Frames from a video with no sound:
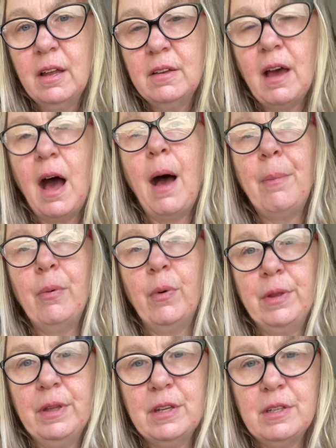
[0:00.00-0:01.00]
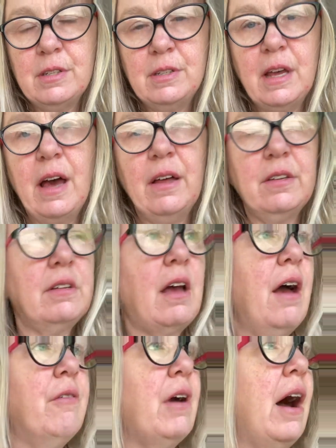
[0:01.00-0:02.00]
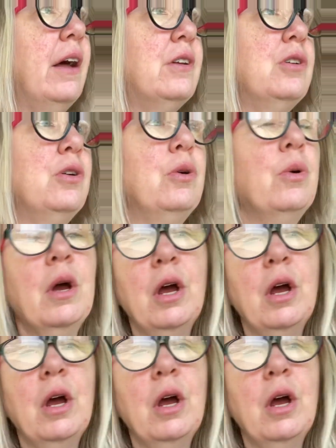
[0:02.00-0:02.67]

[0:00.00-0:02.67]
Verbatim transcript: top on this desk. I've got to